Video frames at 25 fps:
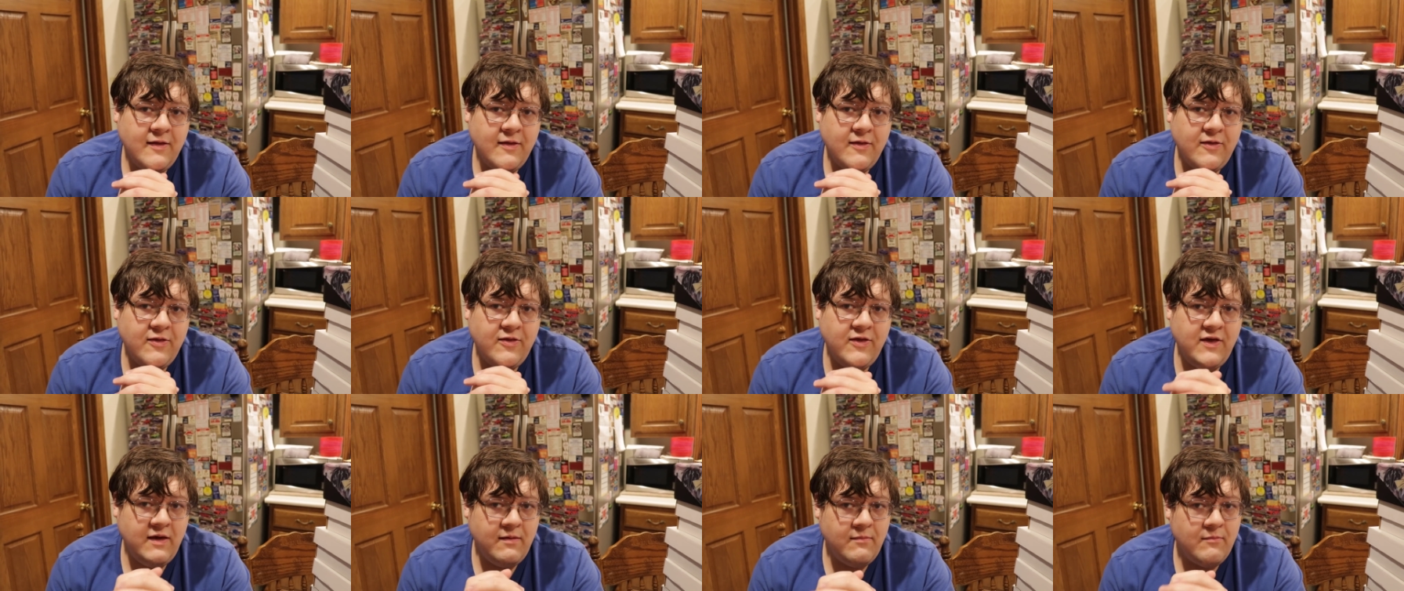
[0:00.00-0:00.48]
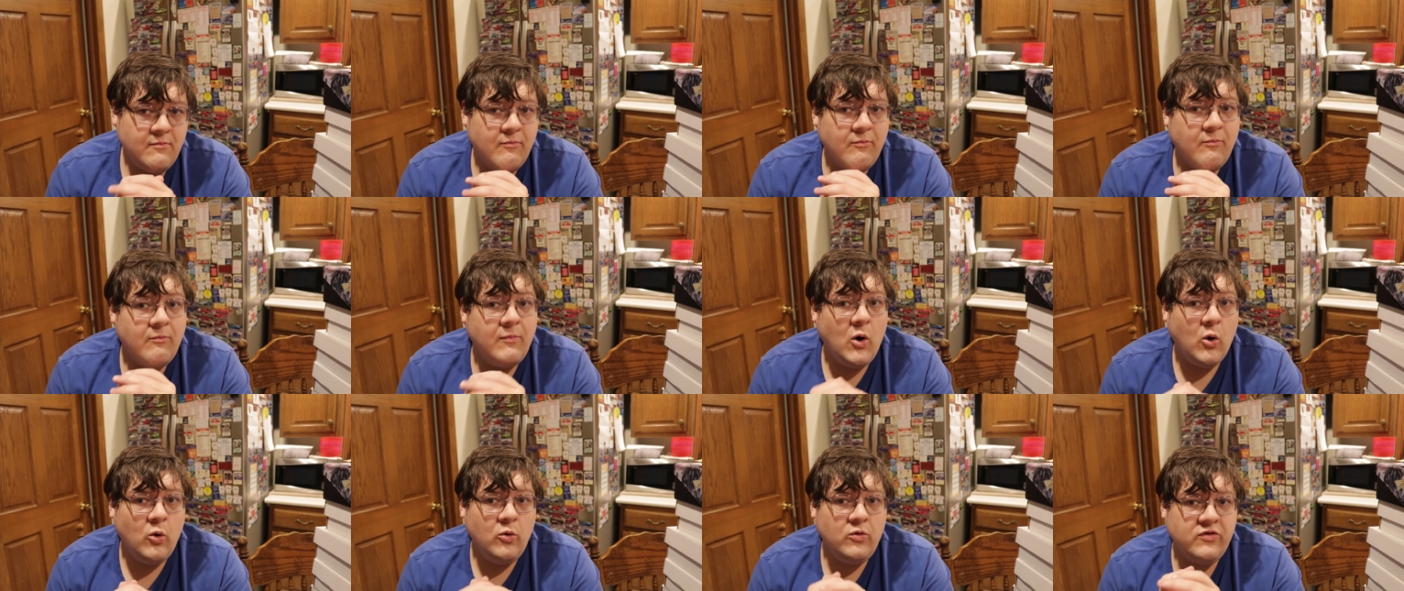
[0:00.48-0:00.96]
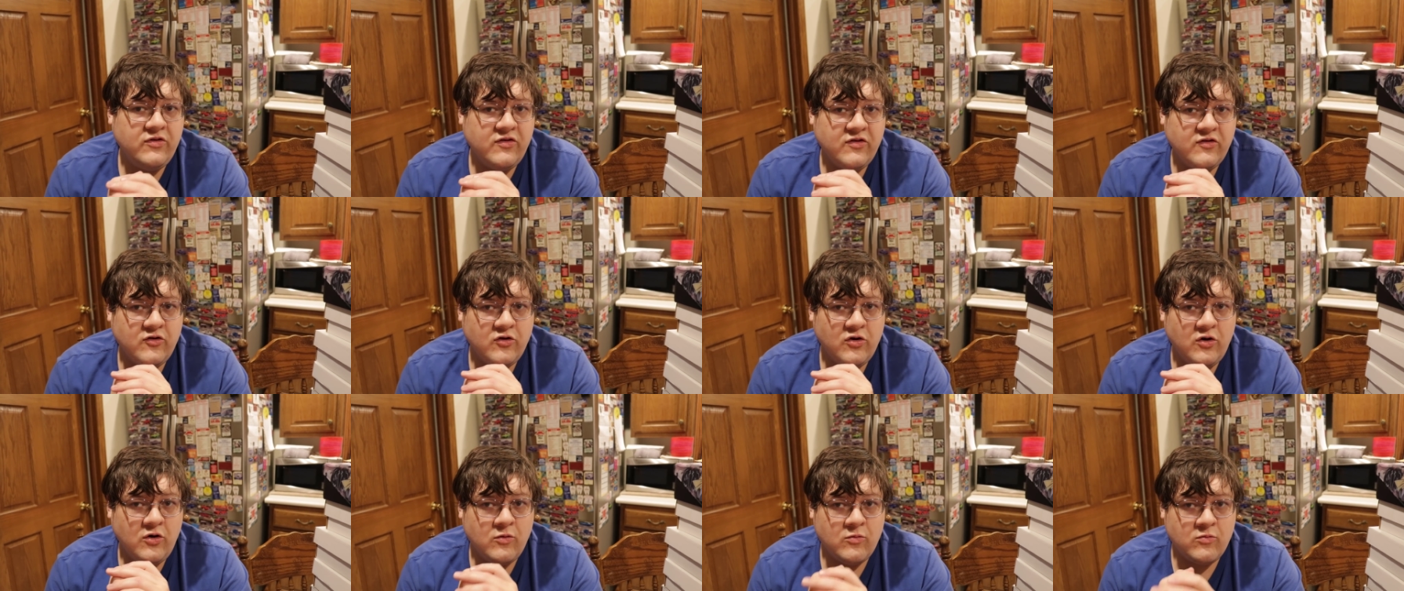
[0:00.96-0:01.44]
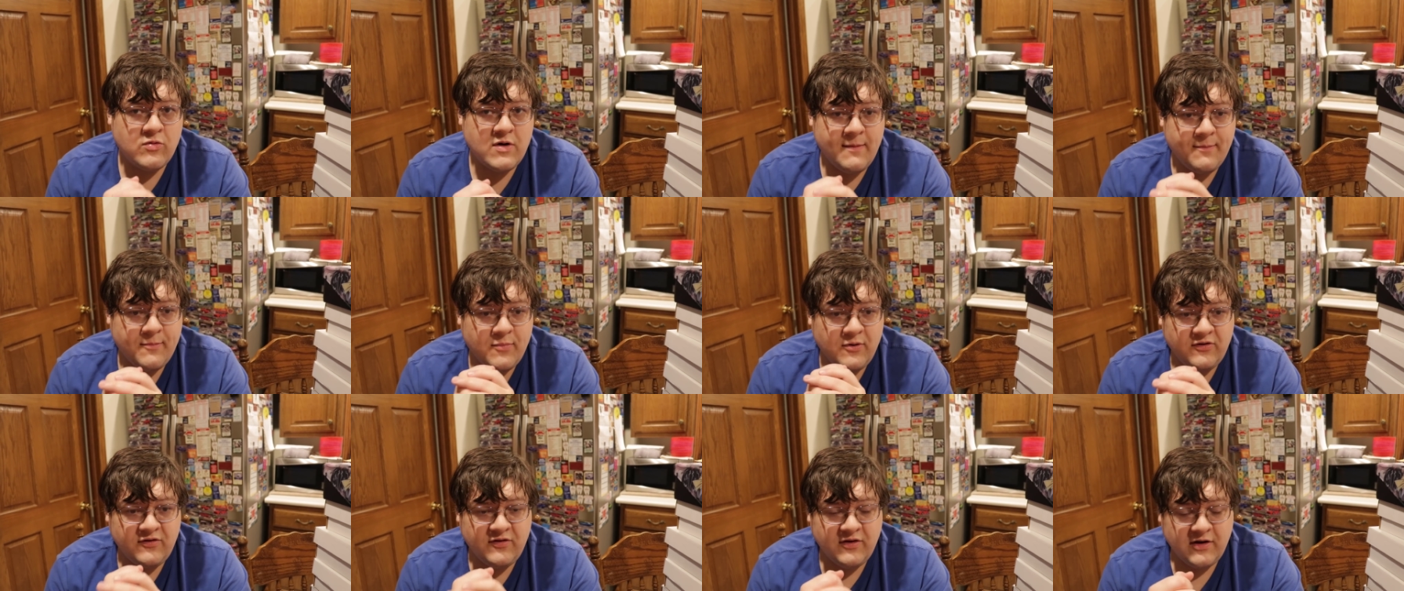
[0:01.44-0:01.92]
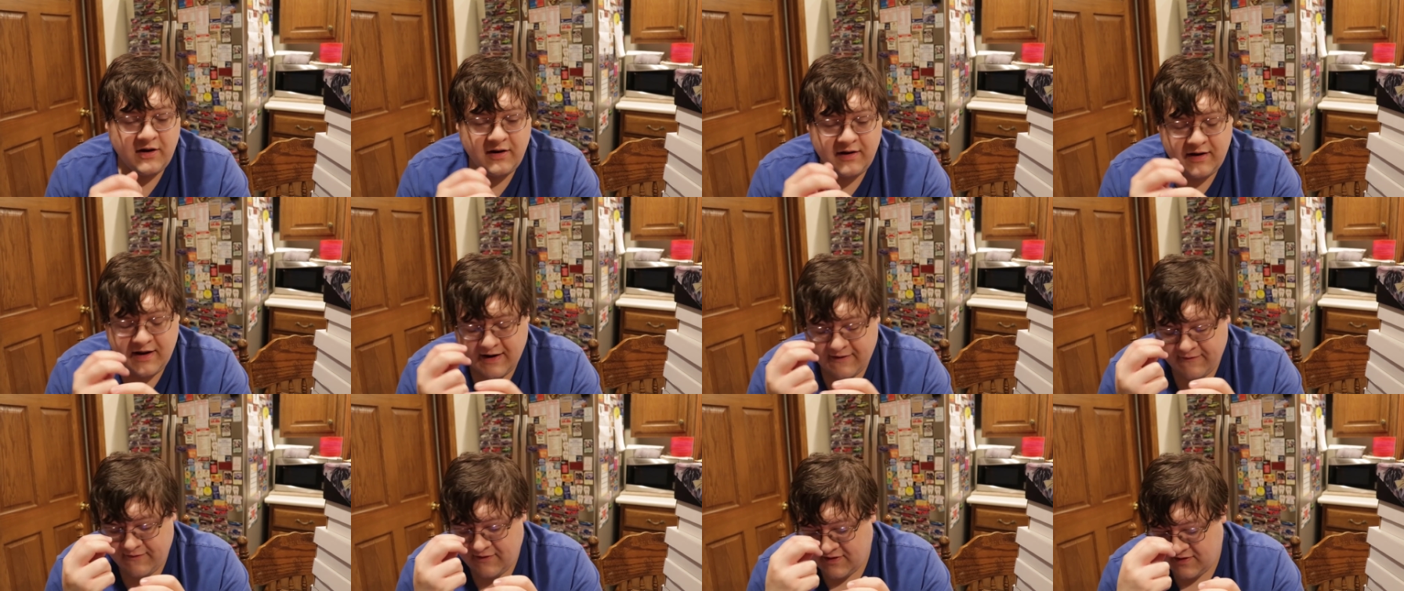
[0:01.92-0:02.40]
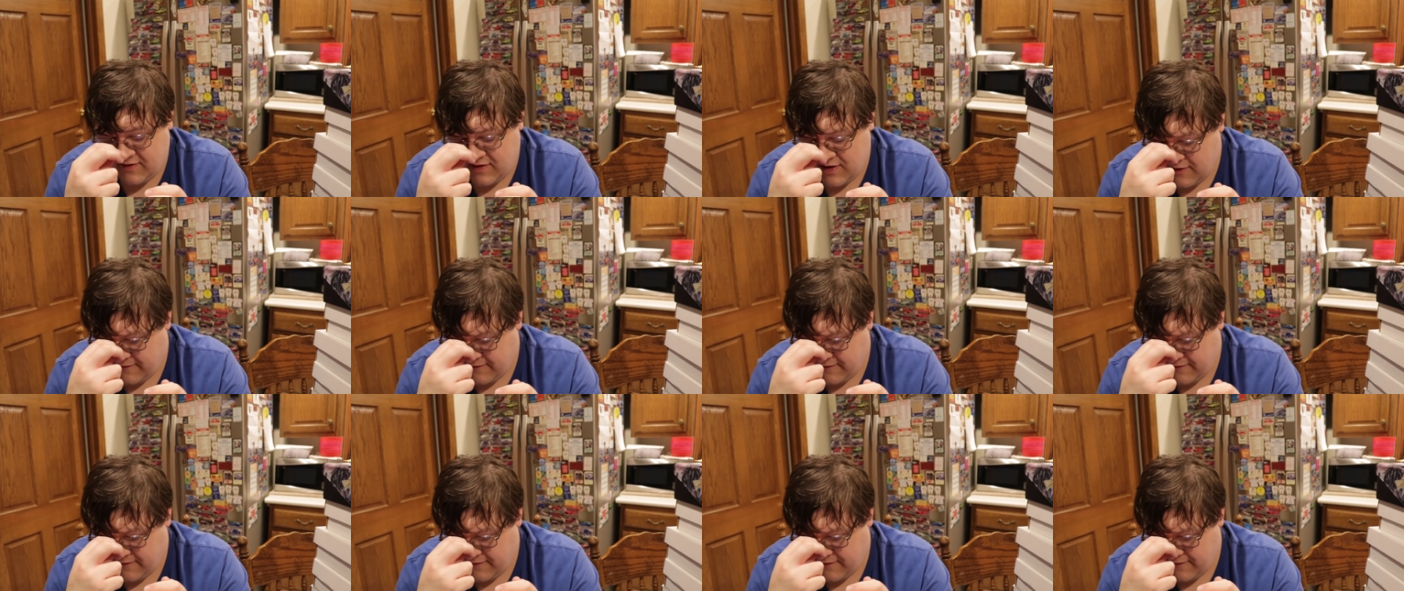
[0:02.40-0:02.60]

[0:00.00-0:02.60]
the most represented deck for this.